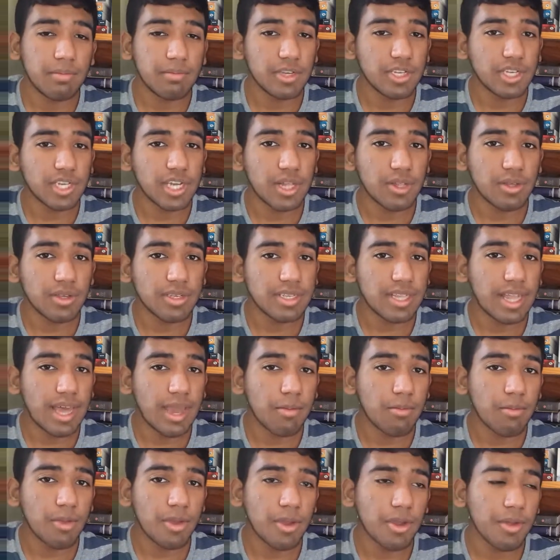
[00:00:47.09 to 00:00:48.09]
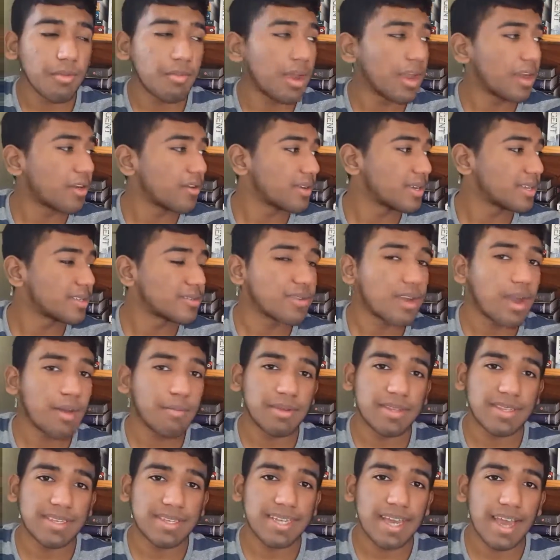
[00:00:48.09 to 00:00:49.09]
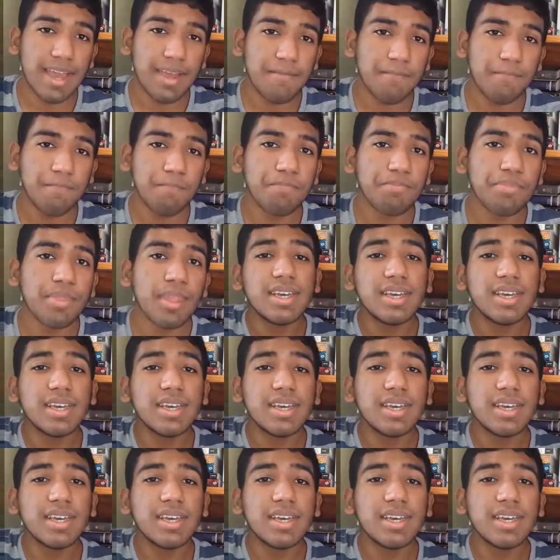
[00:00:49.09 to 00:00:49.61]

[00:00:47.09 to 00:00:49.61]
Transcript: Limoncello's Library by Chris Rabenstein.